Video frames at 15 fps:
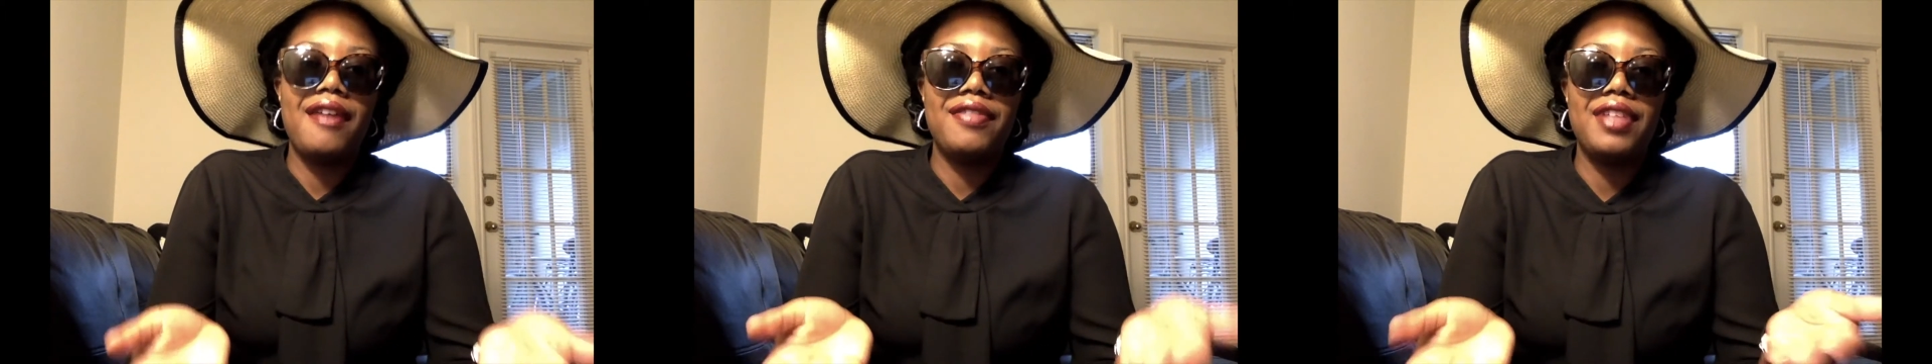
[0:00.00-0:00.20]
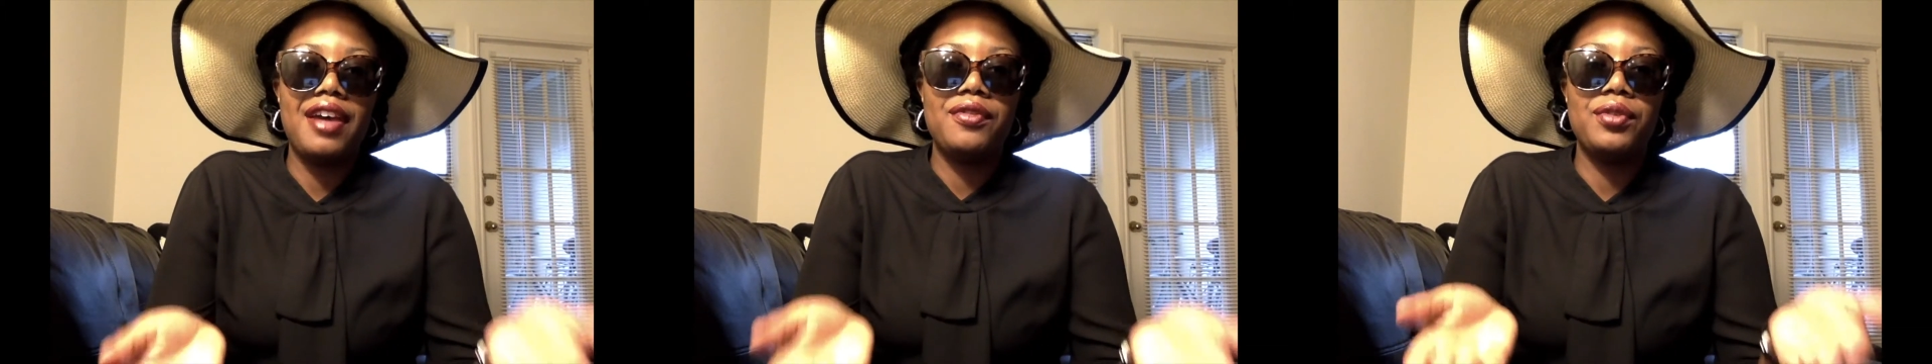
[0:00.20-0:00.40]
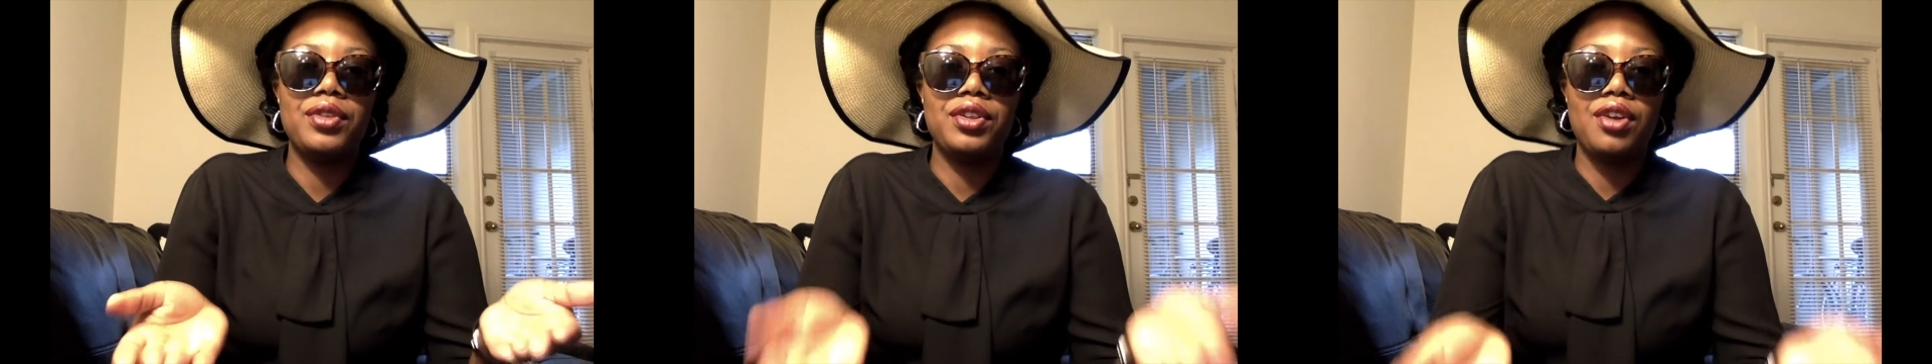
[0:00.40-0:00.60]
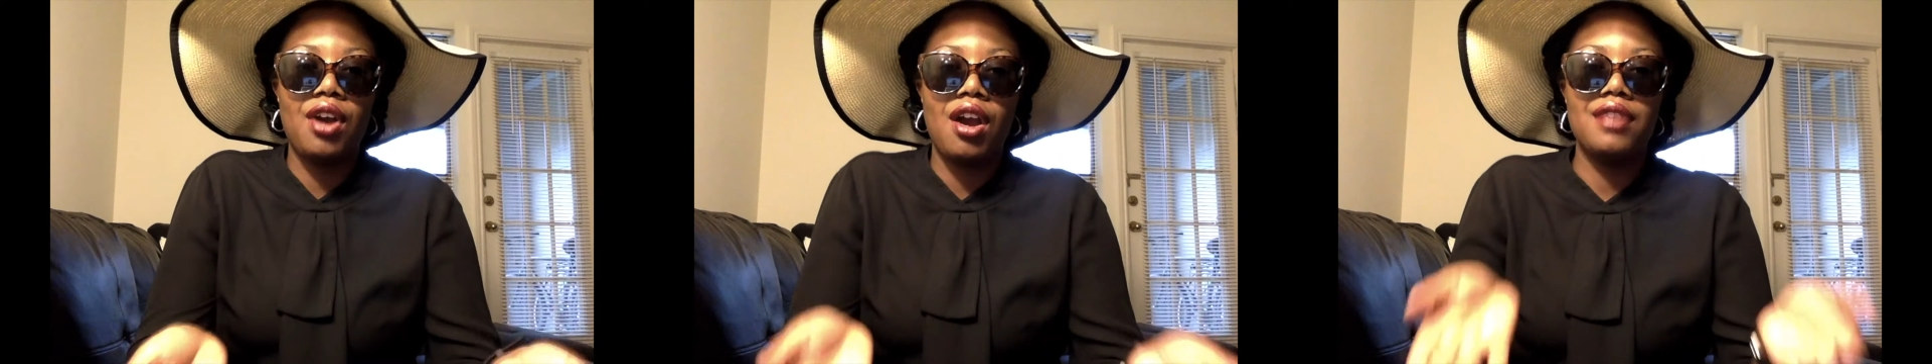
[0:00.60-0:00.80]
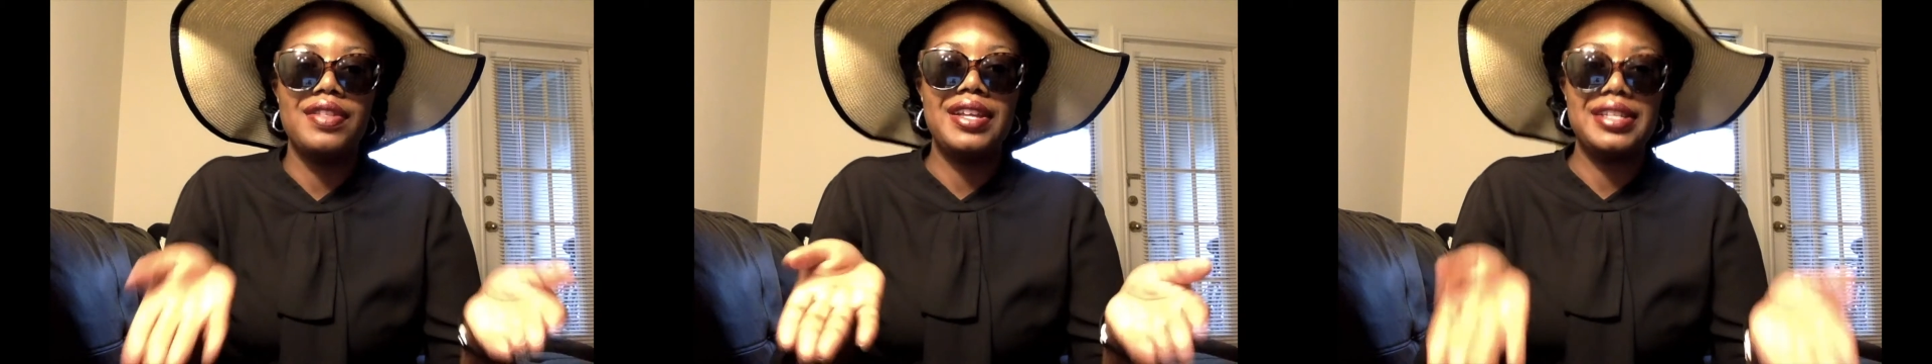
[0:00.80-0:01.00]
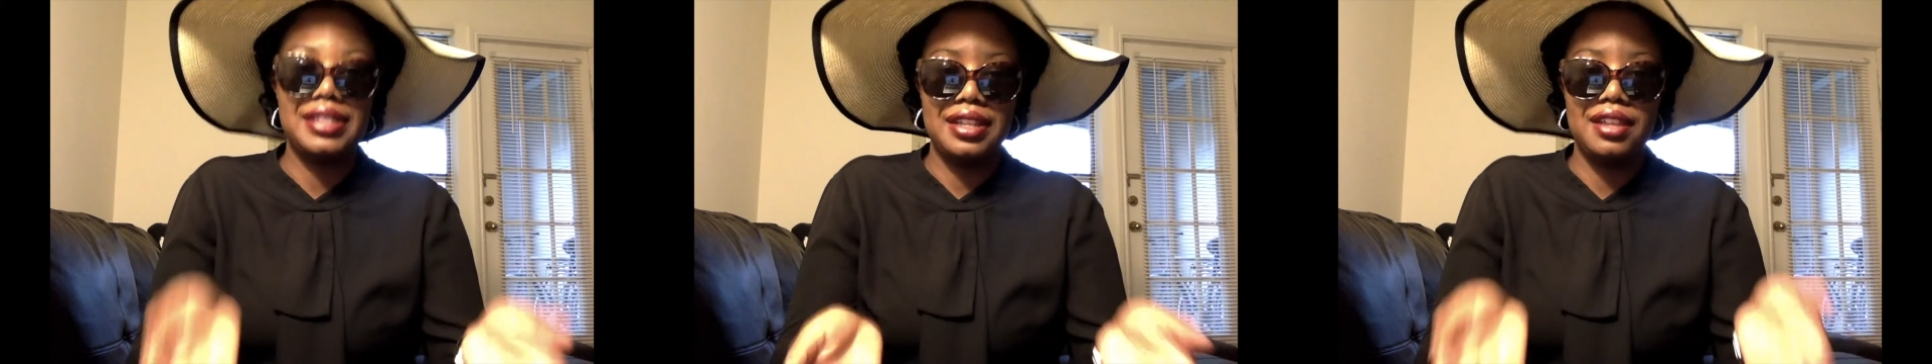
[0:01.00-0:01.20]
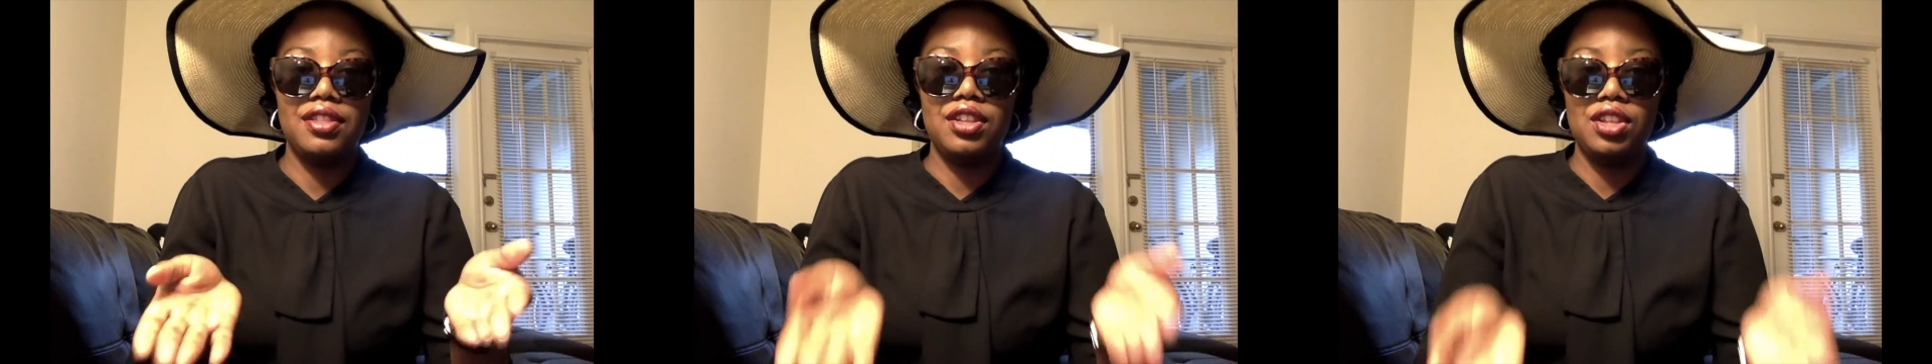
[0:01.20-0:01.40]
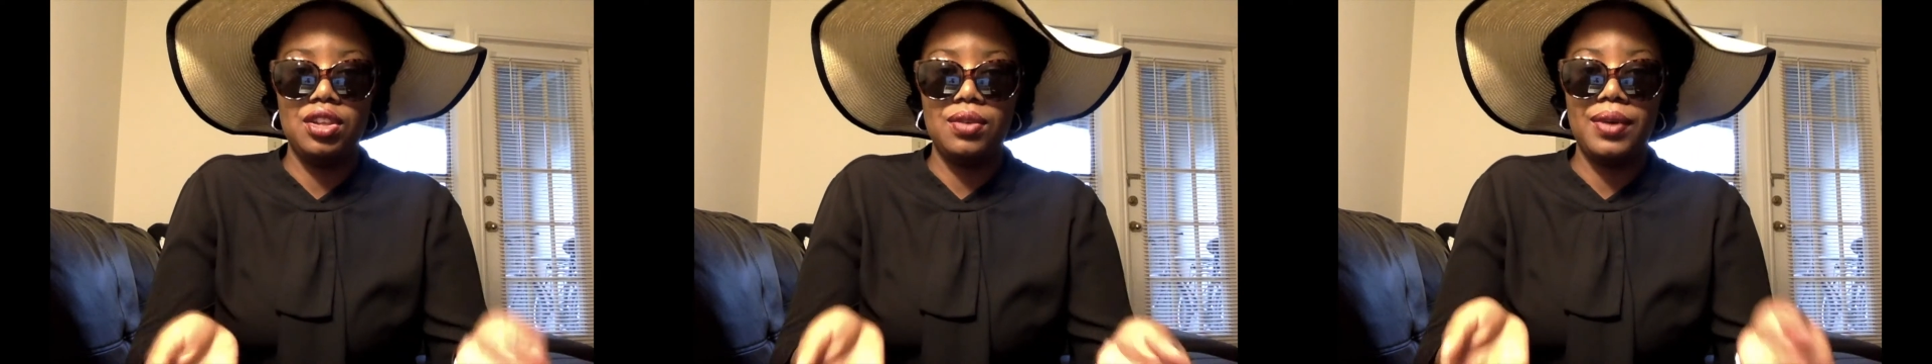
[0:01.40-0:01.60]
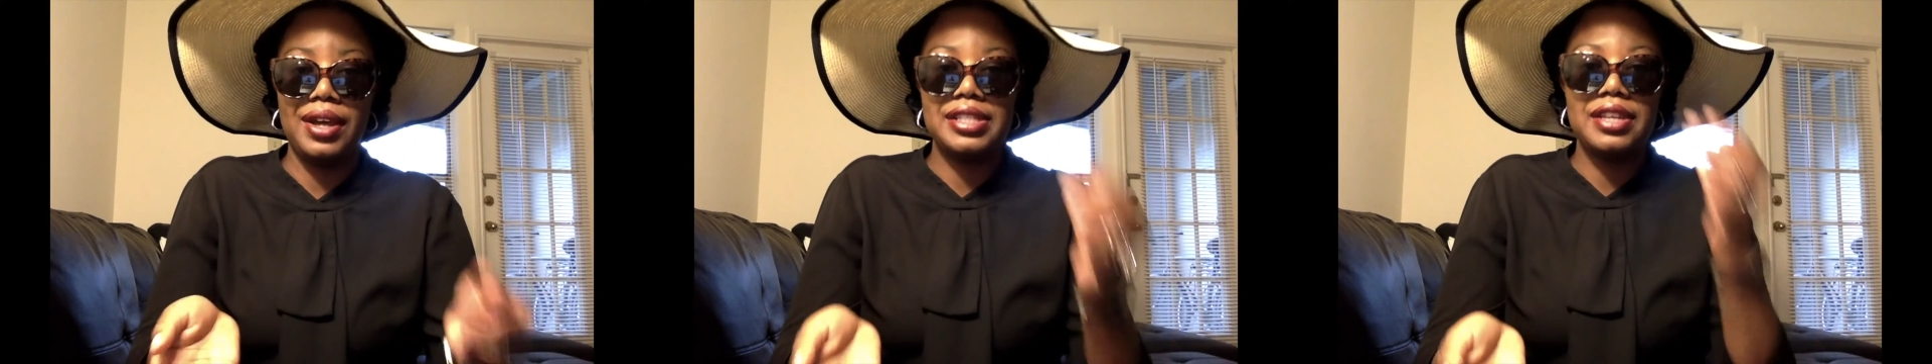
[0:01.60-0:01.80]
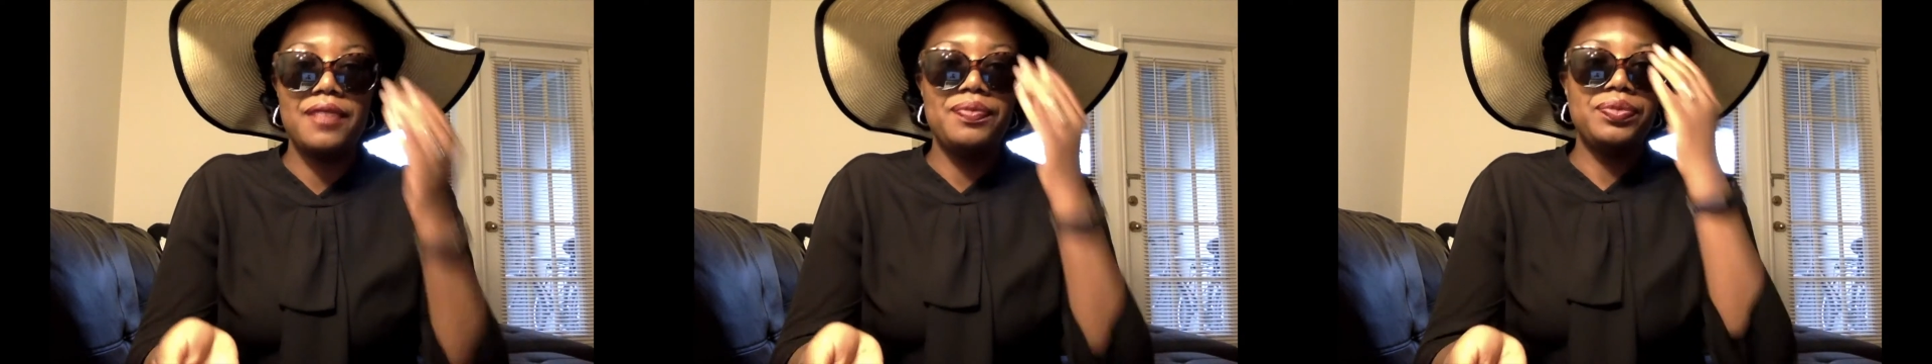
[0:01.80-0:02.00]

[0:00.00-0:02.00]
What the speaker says: that for the card that's in the US.